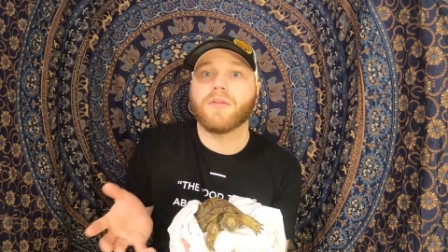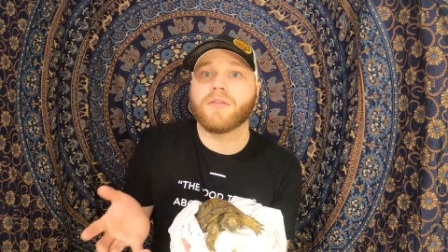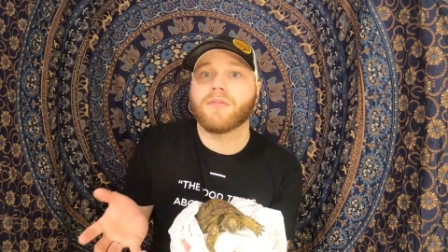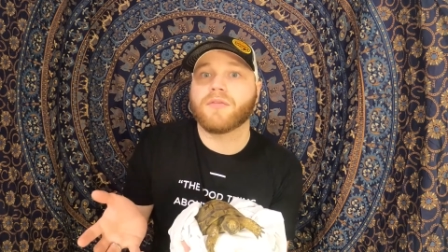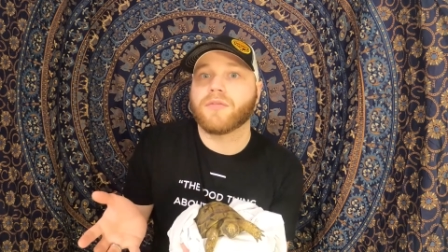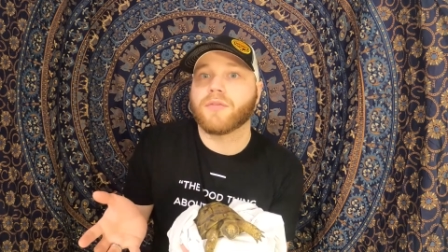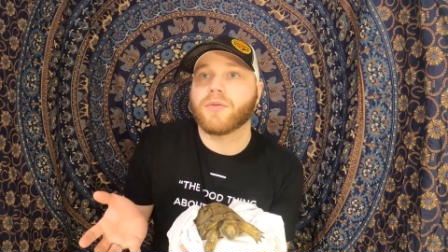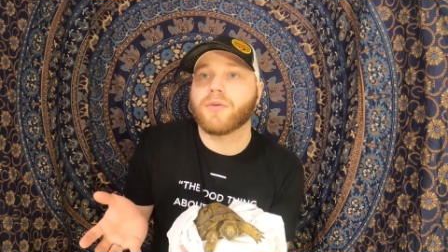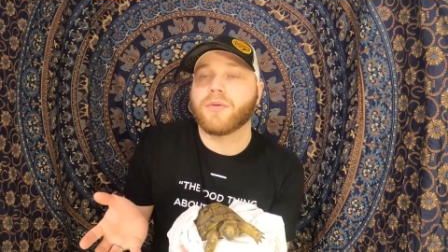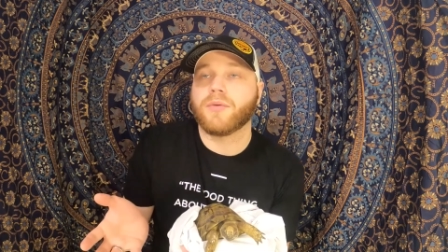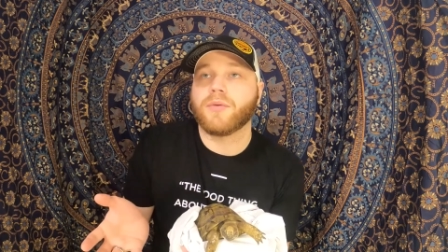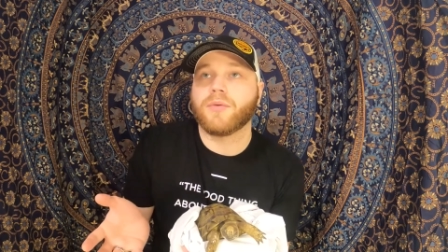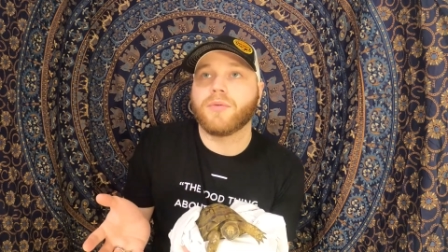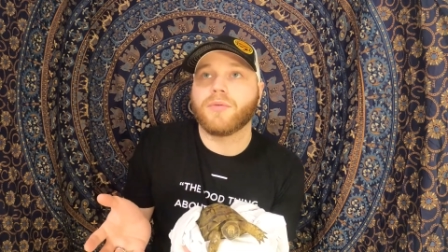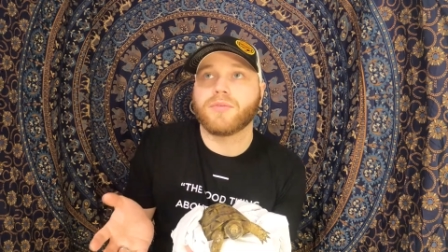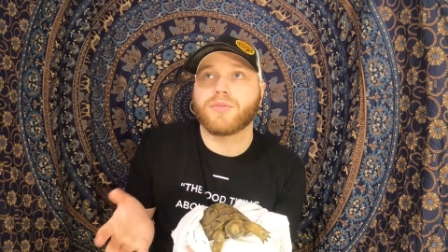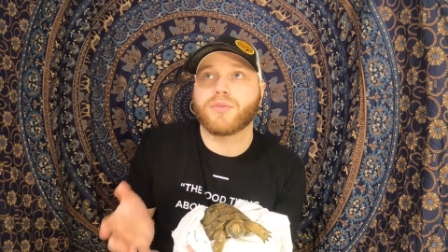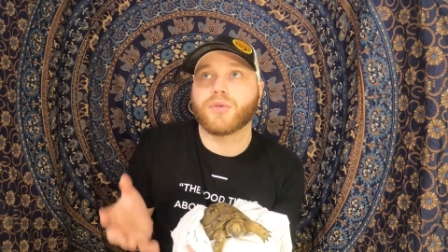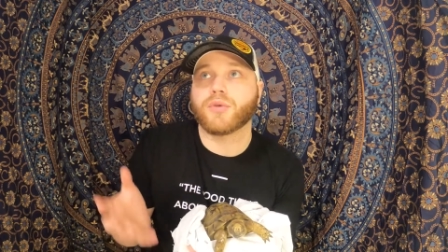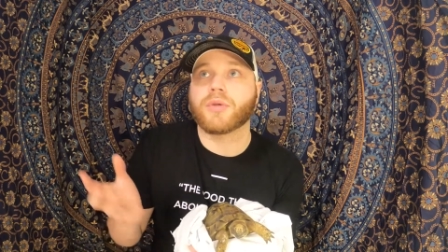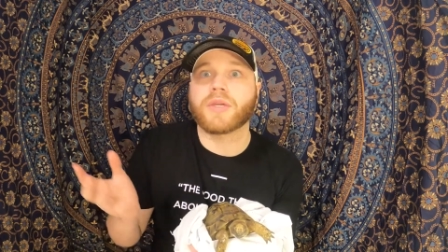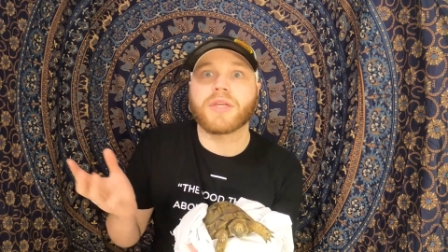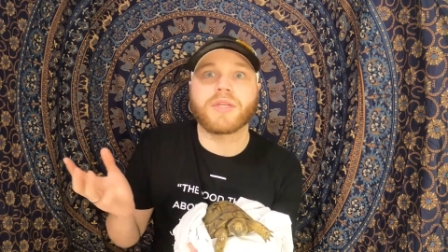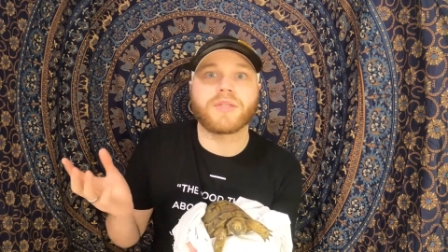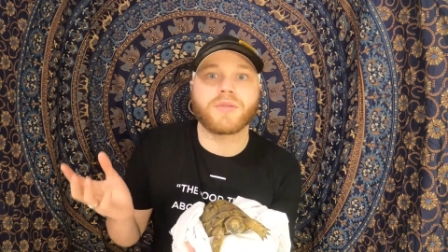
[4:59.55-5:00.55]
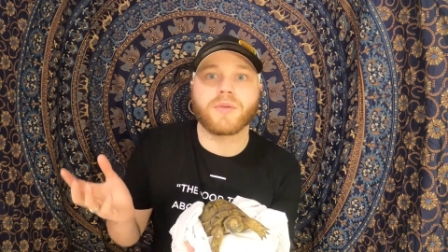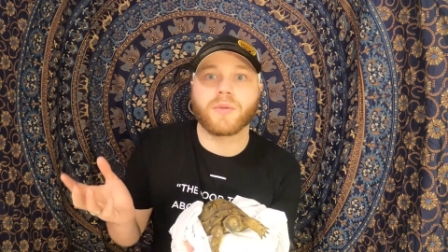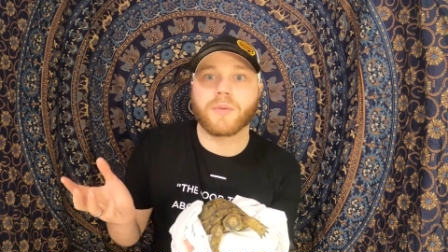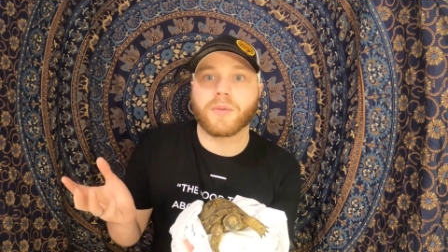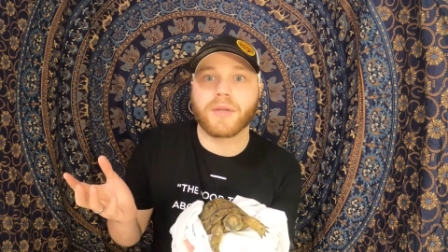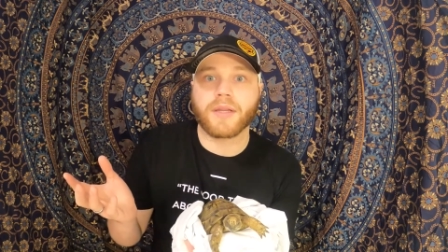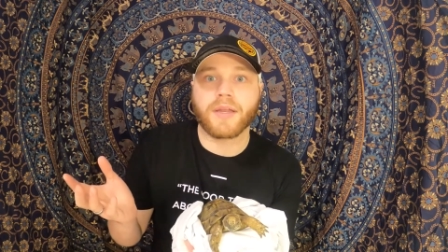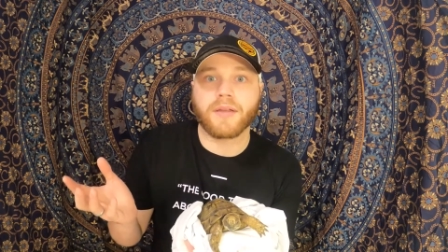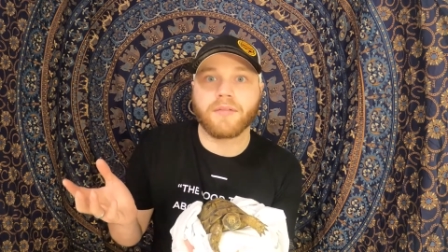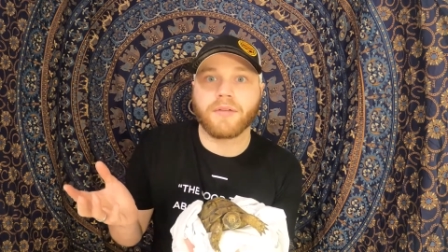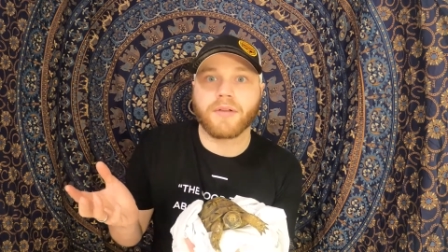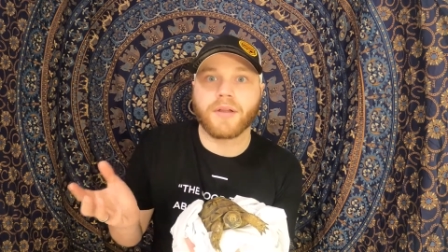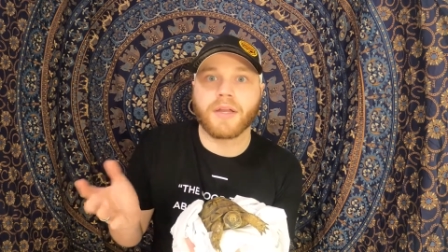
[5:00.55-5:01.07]
fruit trees or
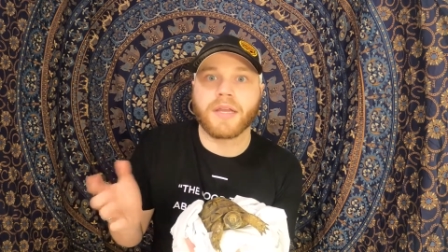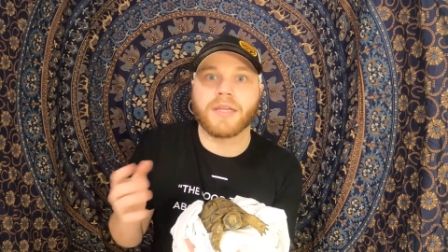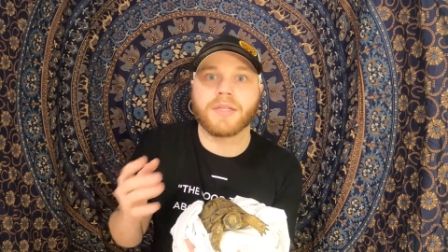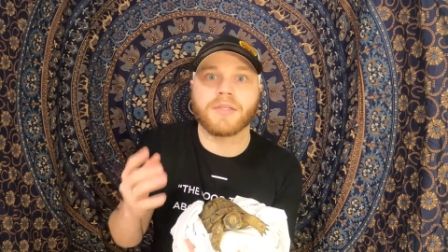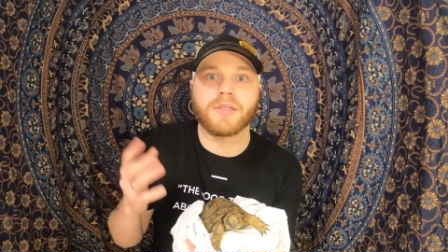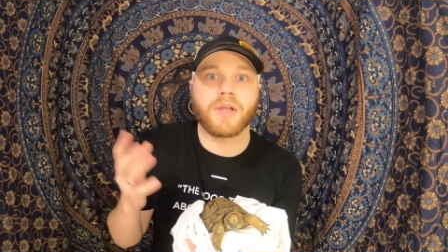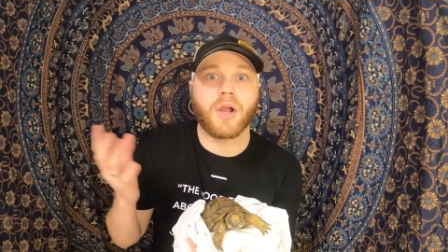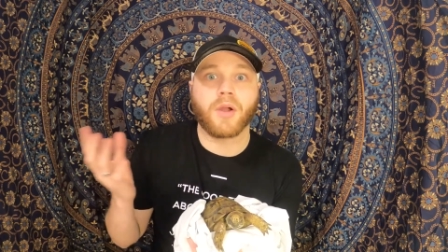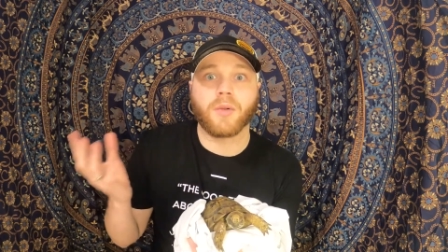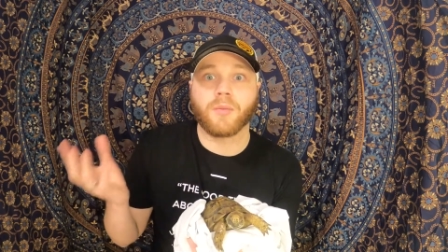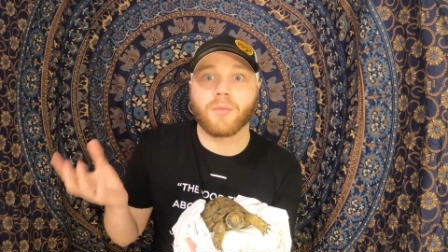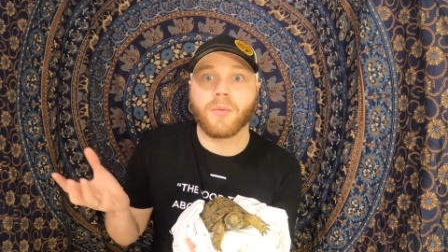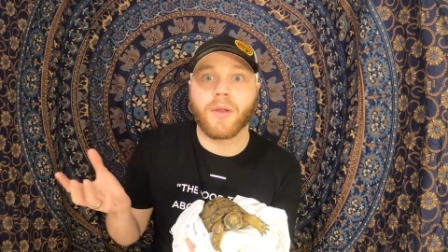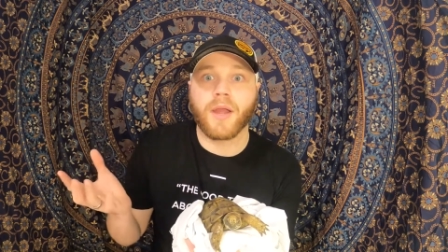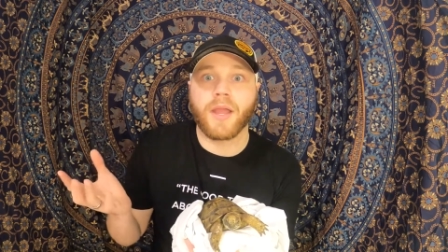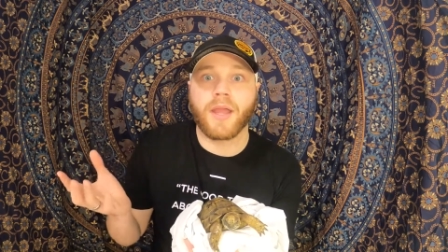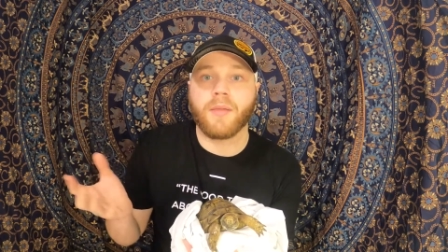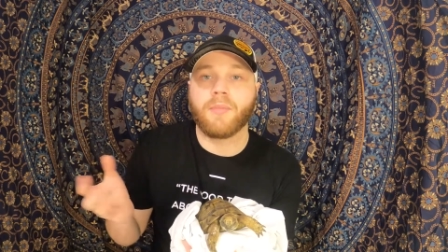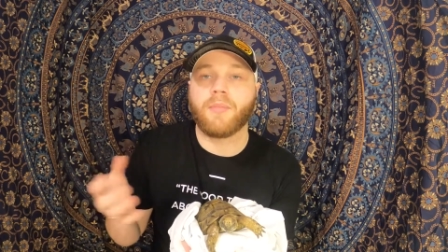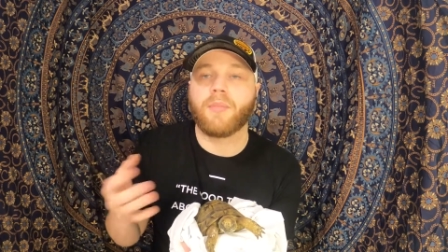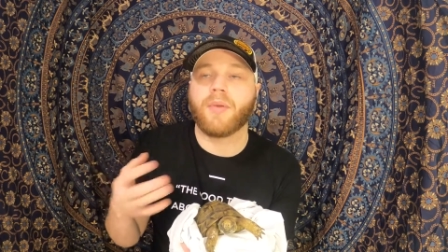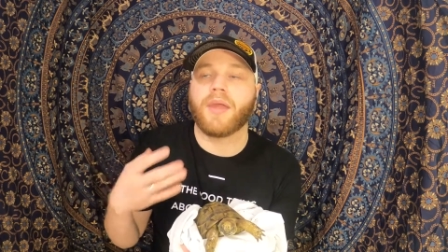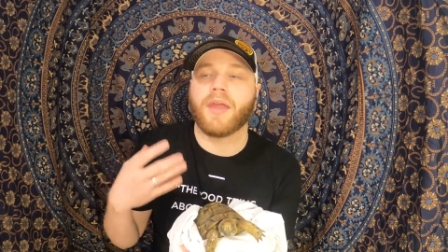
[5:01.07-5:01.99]
whatever are ripe,